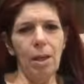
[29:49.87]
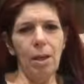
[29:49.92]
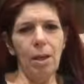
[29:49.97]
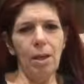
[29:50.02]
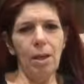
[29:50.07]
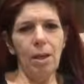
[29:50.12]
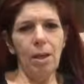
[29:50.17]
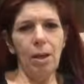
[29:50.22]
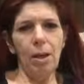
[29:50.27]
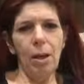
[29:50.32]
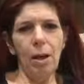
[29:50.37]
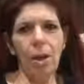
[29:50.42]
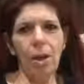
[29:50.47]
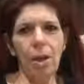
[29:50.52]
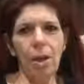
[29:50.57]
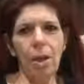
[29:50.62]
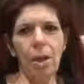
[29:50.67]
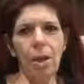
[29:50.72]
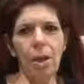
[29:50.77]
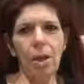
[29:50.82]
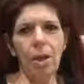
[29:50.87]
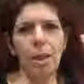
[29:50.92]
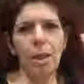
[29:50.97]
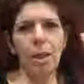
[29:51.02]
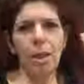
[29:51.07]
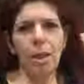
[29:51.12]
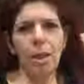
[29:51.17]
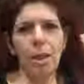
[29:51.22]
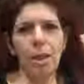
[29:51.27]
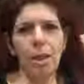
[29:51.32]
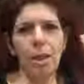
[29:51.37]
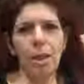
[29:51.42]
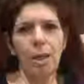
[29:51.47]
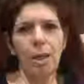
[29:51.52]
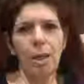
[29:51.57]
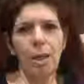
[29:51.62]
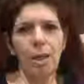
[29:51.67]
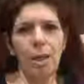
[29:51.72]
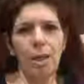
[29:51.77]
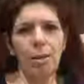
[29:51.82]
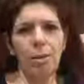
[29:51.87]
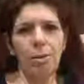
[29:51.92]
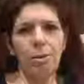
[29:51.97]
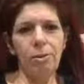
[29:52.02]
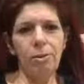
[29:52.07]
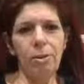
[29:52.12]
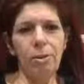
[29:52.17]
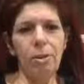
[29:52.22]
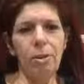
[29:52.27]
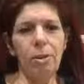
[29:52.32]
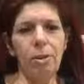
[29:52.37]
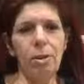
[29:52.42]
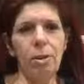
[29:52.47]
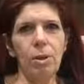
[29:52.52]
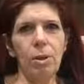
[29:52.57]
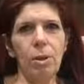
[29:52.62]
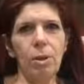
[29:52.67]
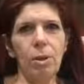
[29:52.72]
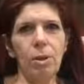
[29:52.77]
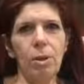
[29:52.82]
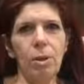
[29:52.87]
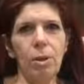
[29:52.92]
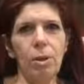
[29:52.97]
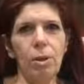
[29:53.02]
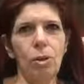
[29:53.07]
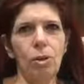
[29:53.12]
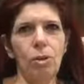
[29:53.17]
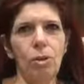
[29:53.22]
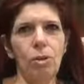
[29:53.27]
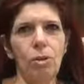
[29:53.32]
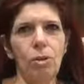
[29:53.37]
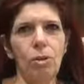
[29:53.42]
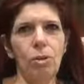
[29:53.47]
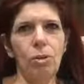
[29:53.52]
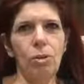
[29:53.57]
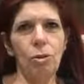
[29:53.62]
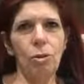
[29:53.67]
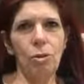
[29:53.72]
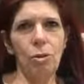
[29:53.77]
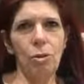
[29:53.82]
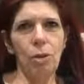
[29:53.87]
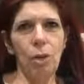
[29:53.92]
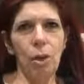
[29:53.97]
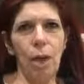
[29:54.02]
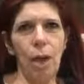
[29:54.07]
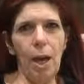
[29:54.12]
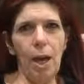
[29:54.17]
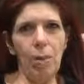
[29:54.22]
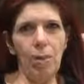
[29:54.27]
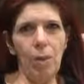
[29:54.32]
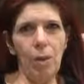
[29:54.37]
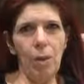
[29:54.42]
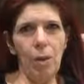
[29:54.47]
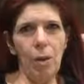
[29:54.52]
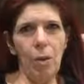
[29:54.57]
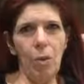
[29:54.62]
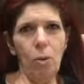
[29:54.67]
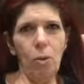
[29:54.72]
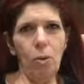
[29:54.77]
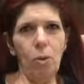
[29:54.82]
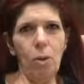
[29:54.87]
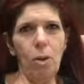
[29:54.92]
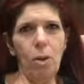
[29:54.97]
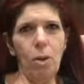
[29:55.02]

The calling is to have a home